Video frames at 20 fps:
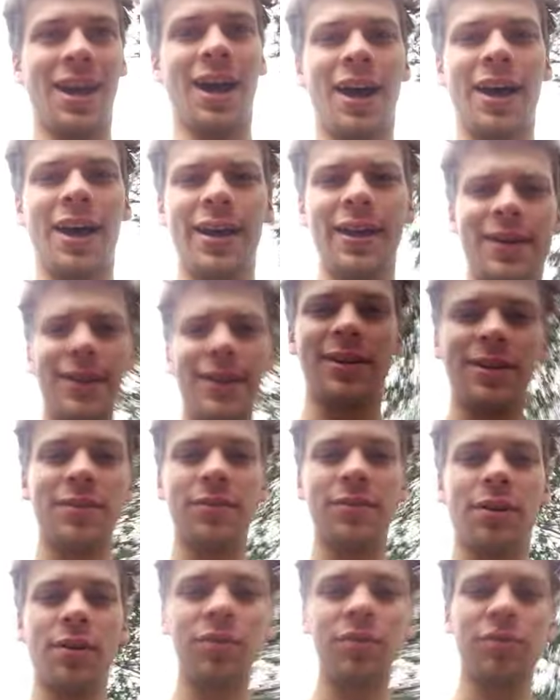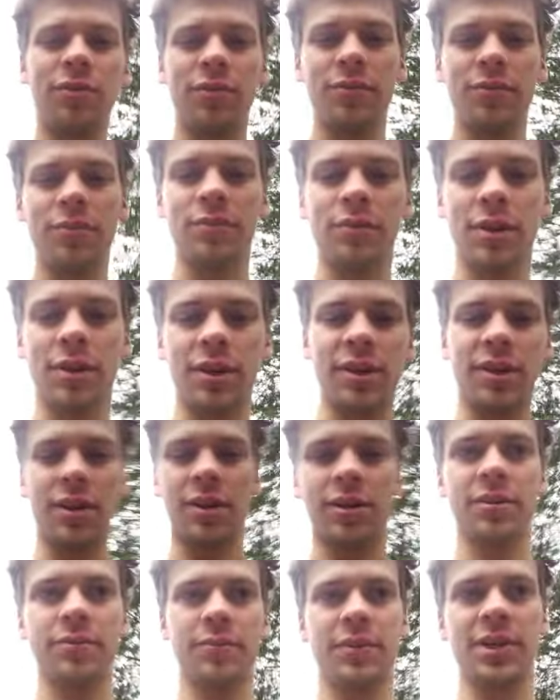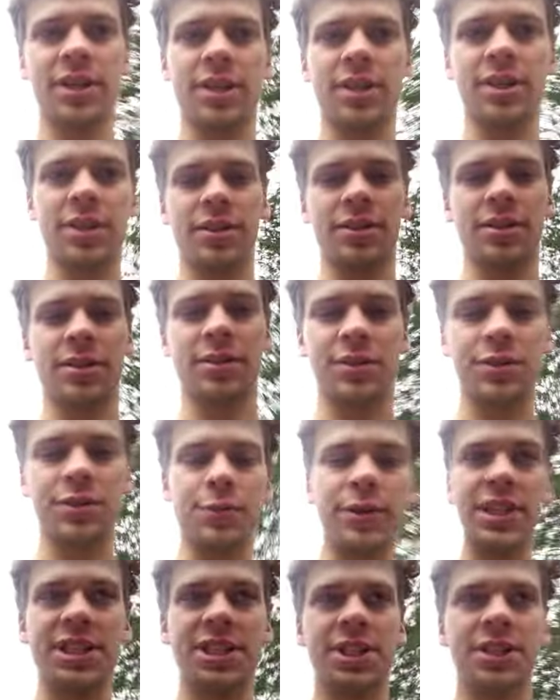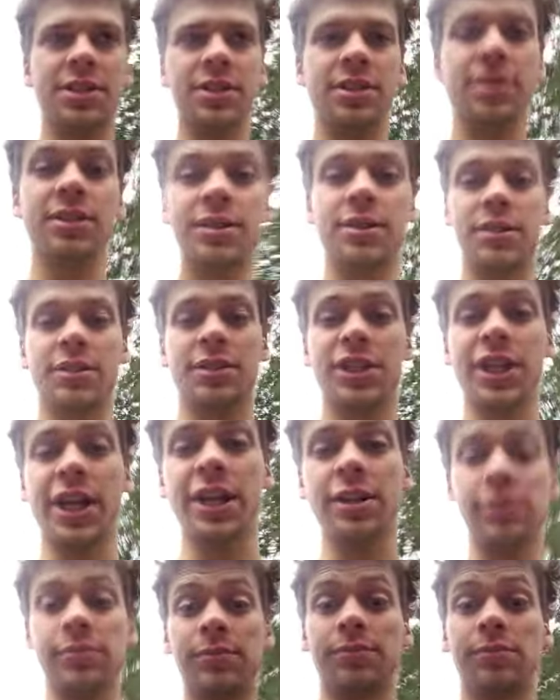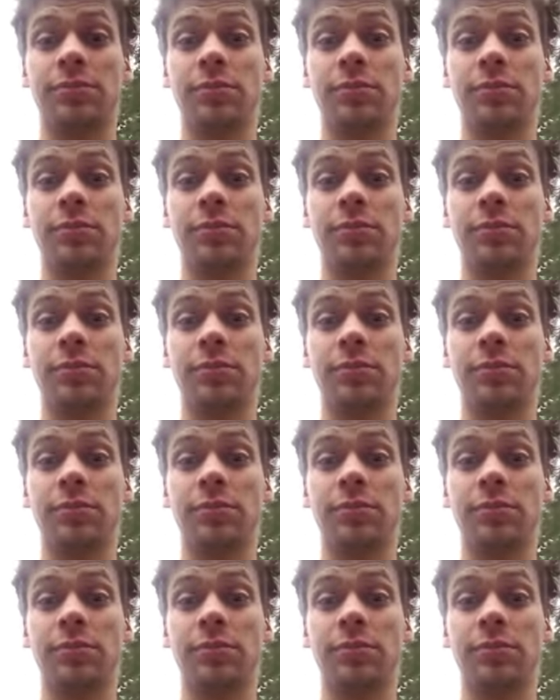I am uh, also uh, on my uh, Twitch channel.